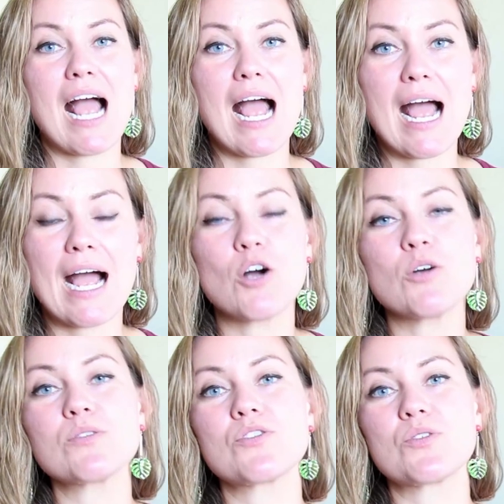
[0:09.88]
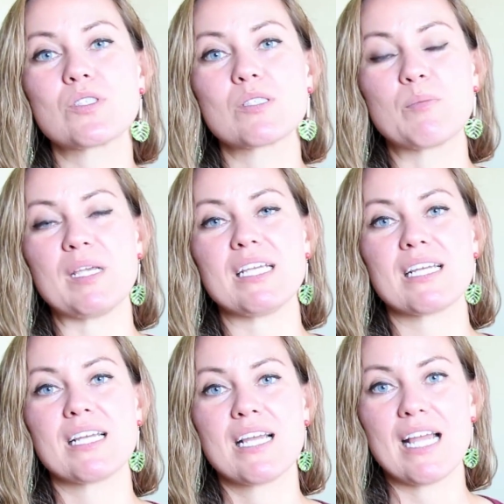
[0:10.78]
how to speak
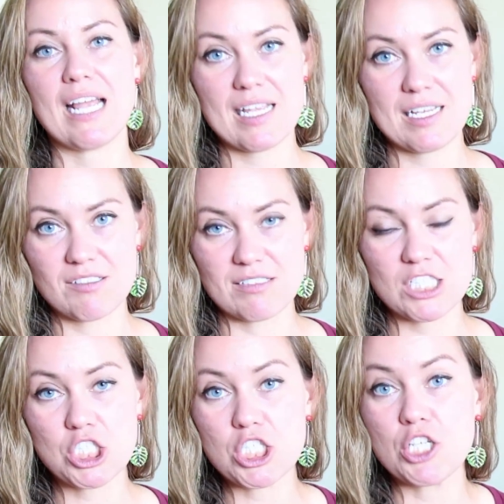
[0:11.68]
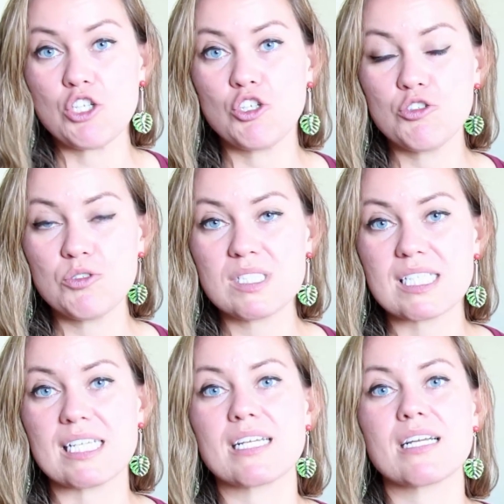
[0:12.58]
English
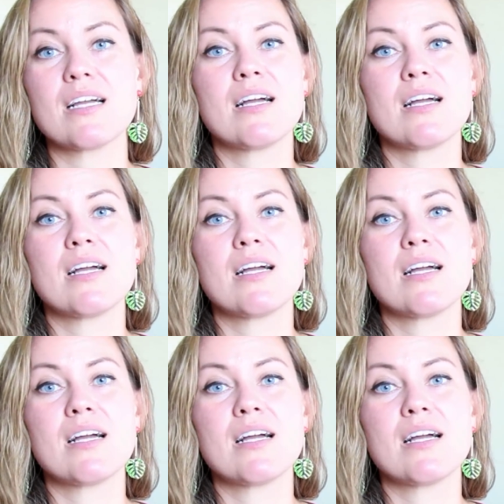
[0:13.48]
using